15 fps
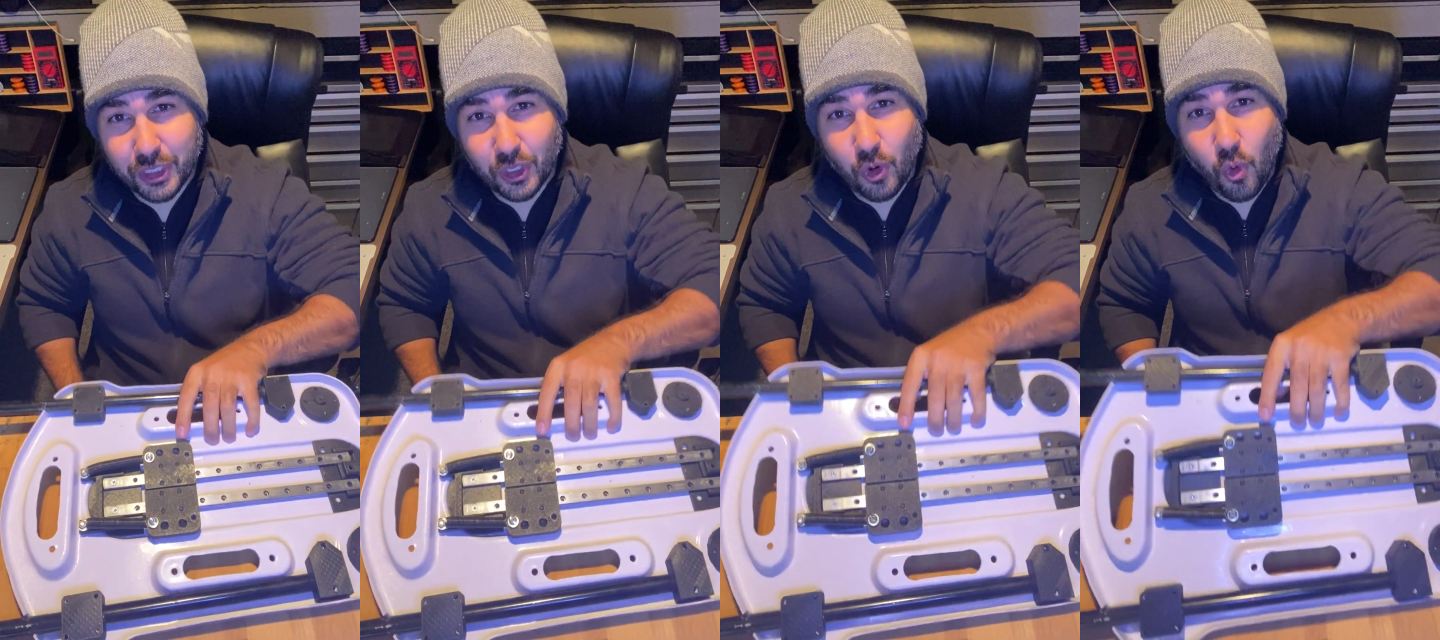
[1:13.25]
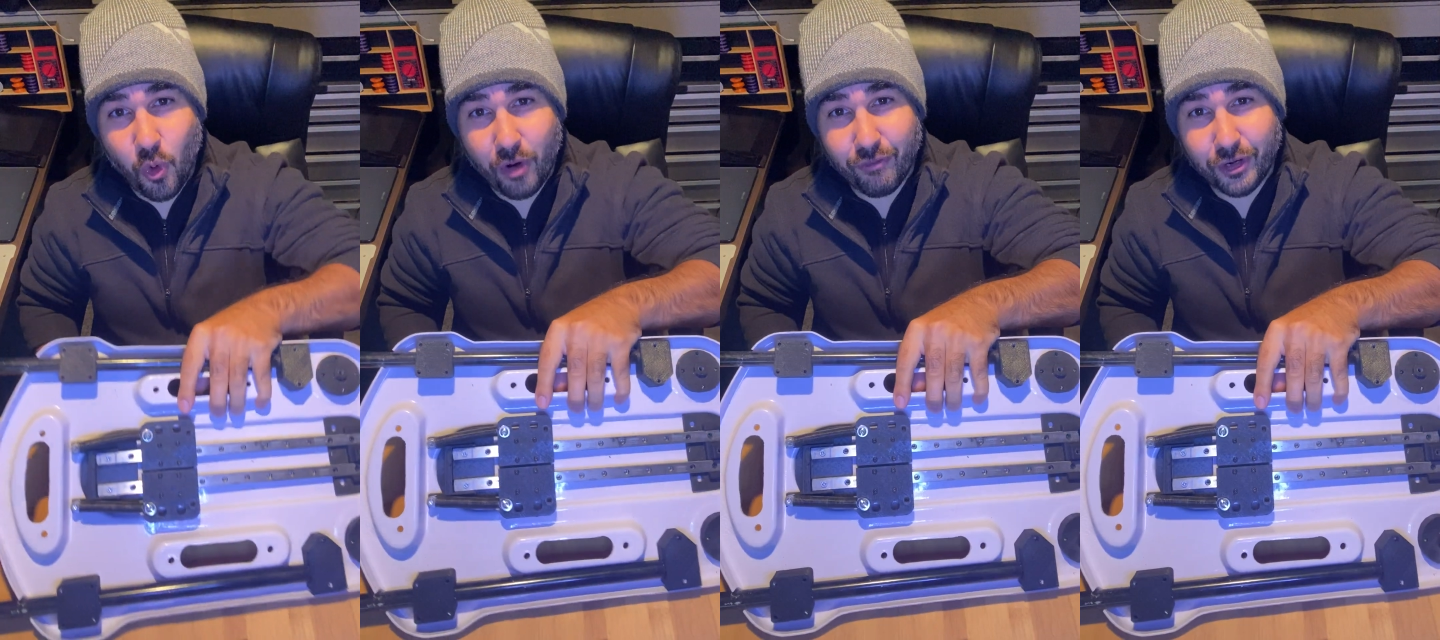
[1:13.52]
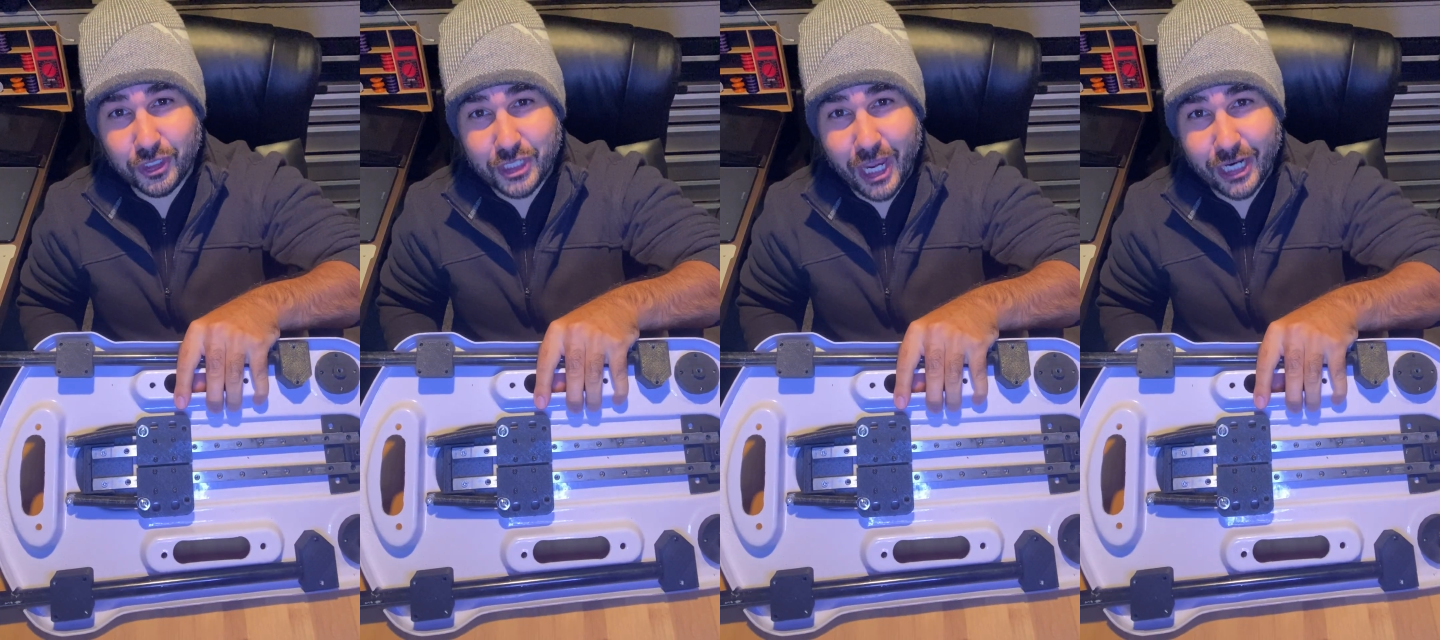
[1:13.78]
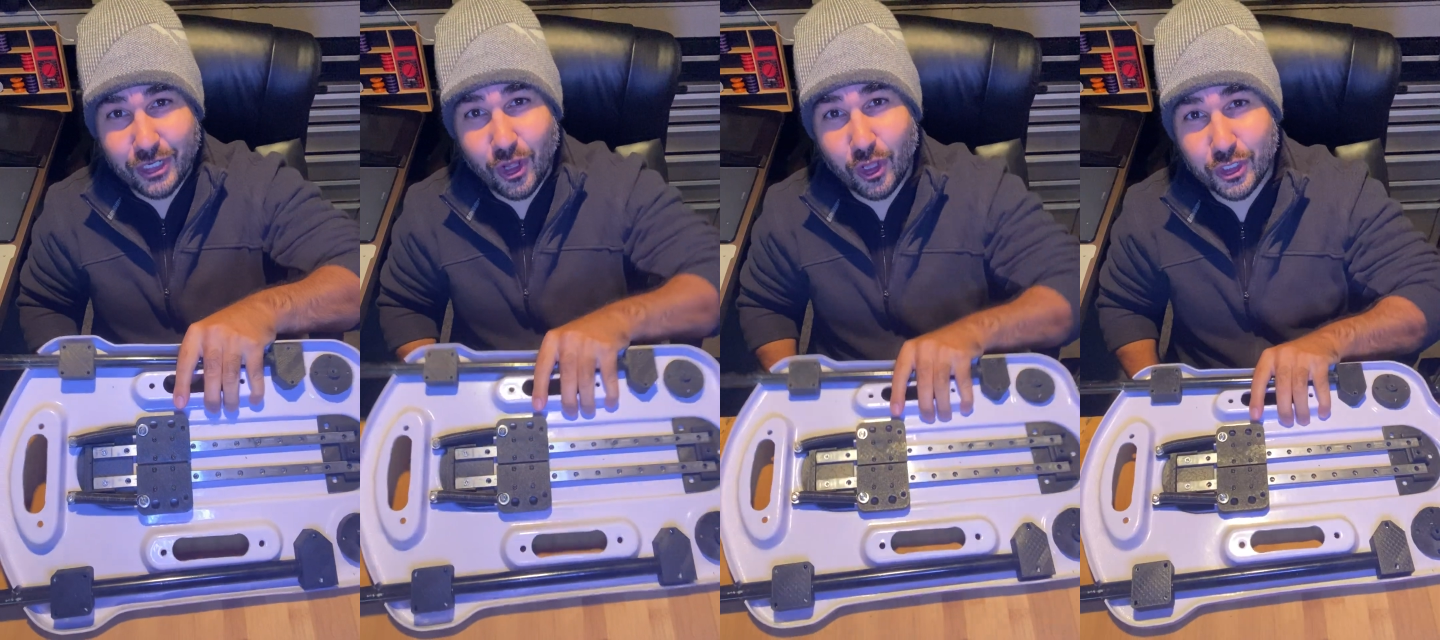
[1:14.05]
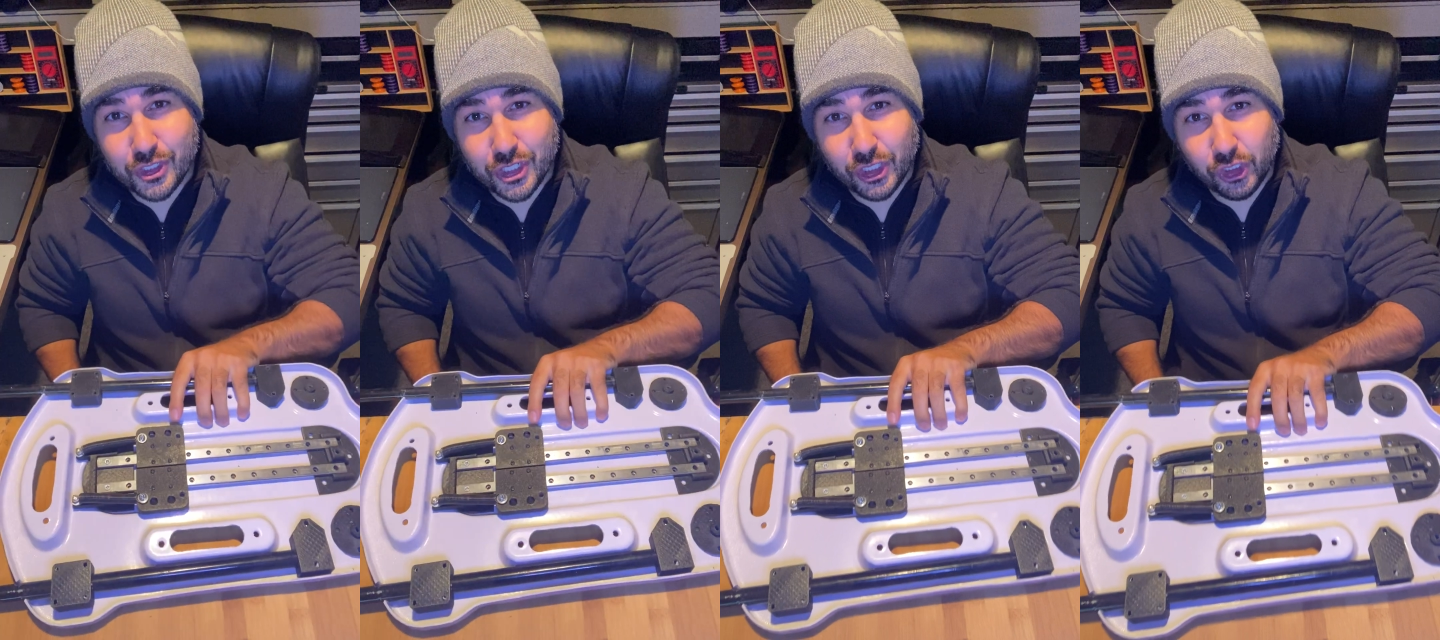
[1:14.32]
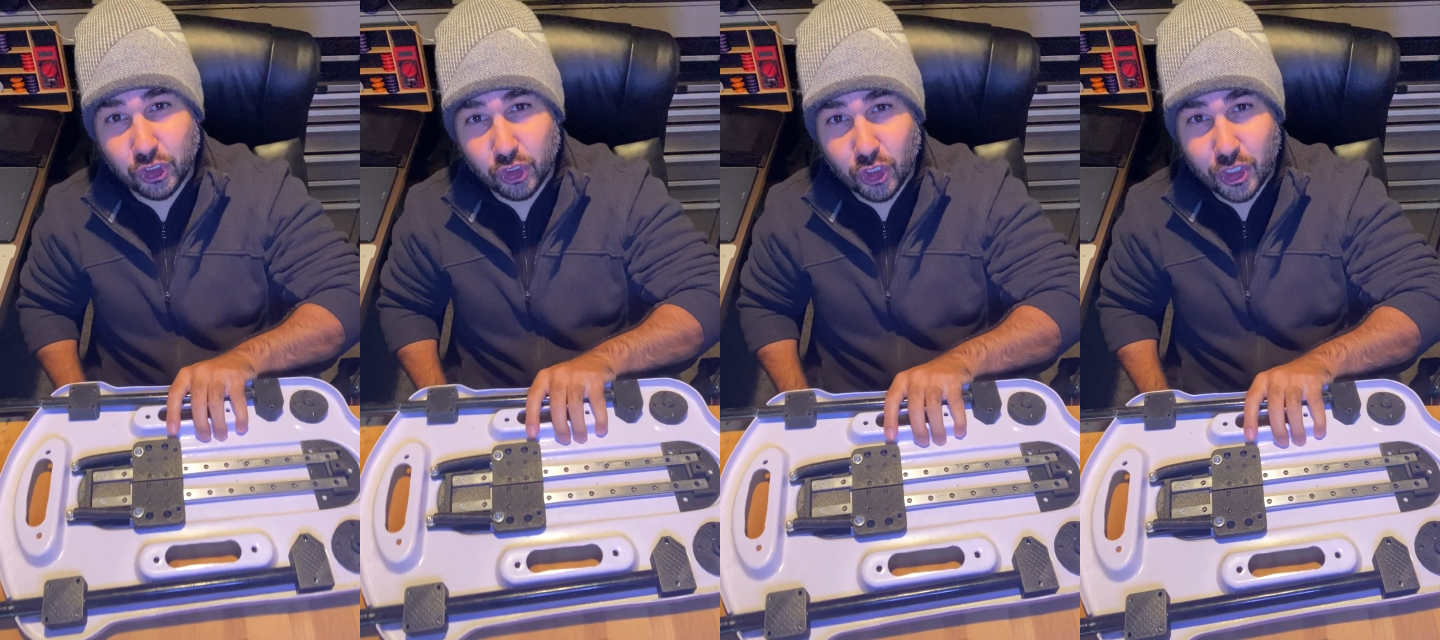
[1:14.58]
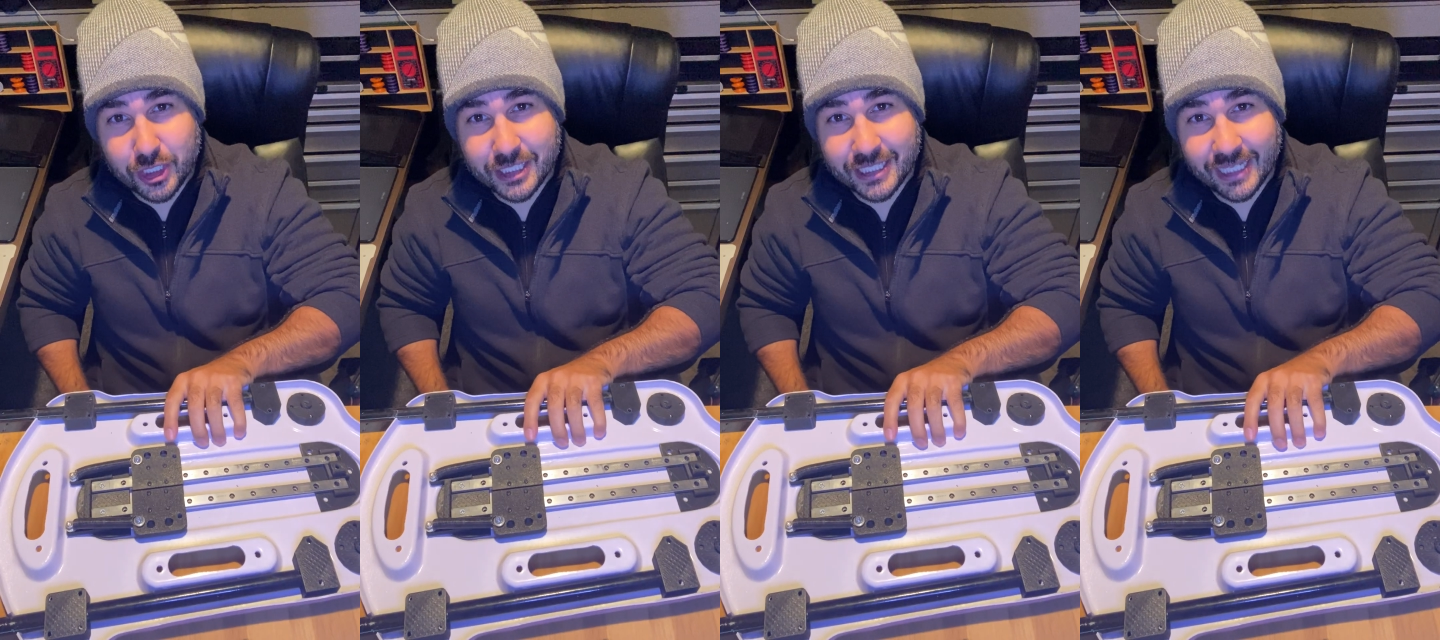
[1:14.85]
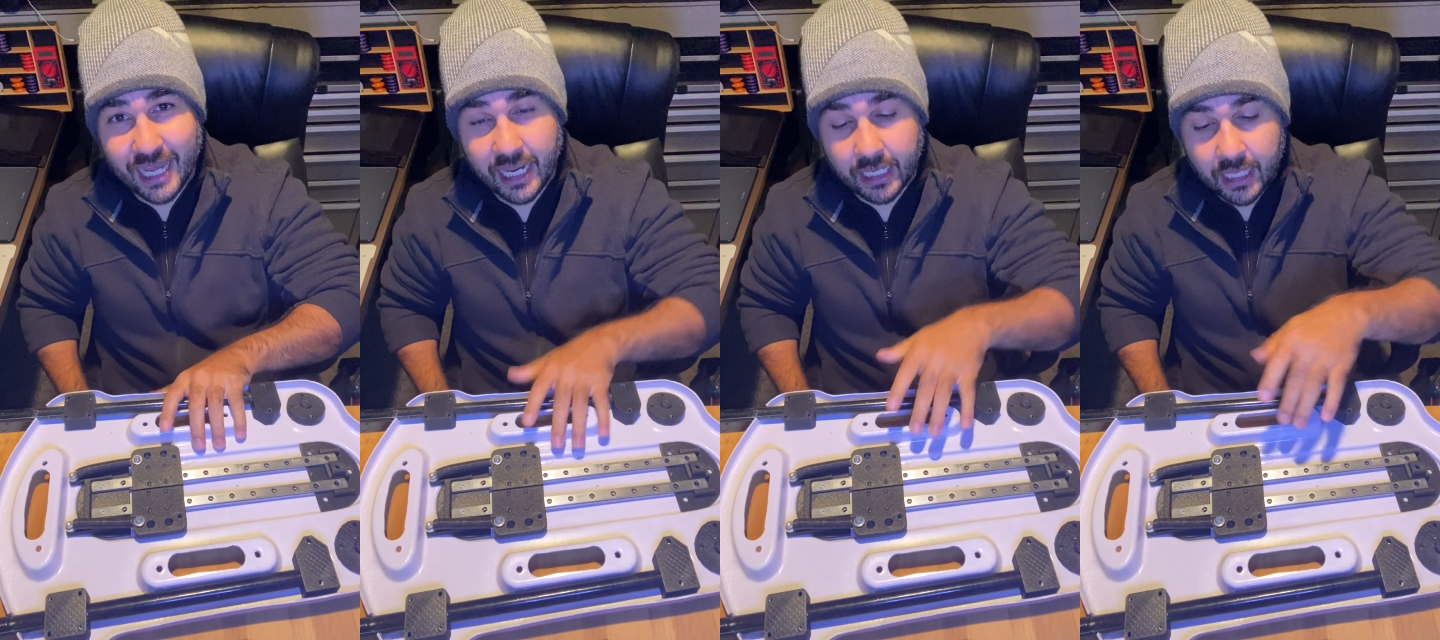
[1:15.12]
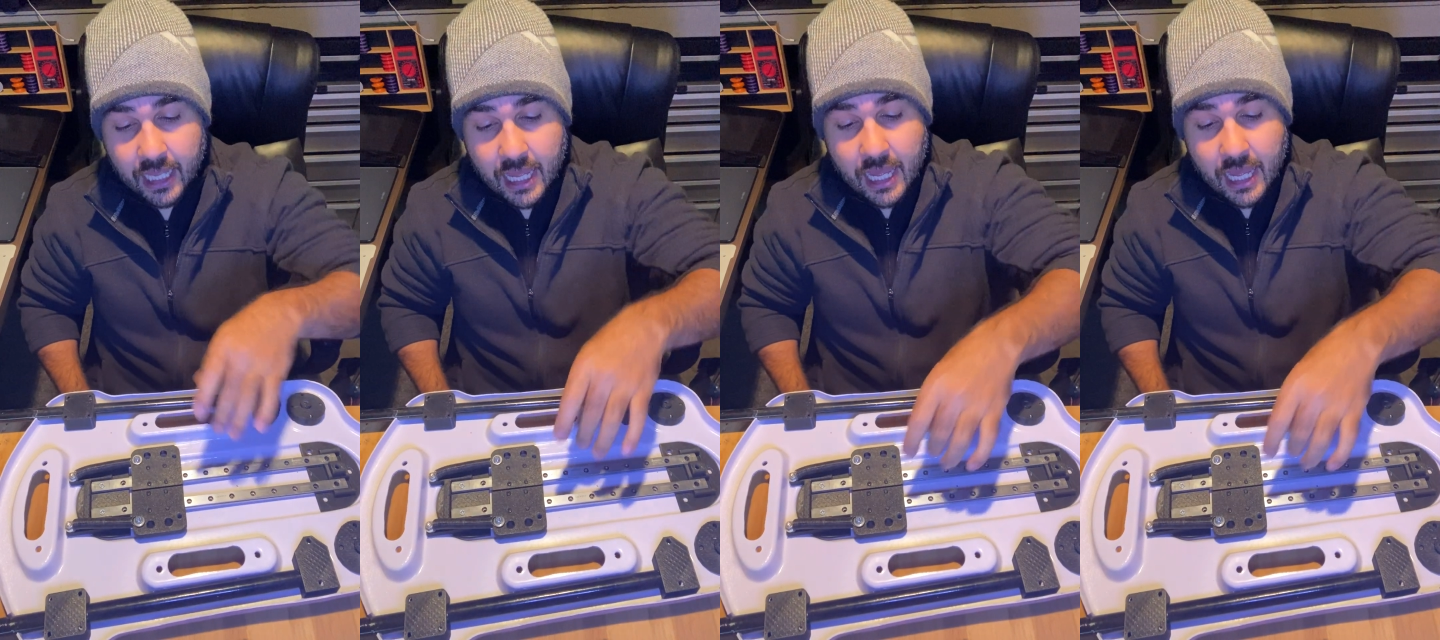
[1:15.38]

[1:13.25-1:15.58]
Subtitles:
the core of our technology looks like.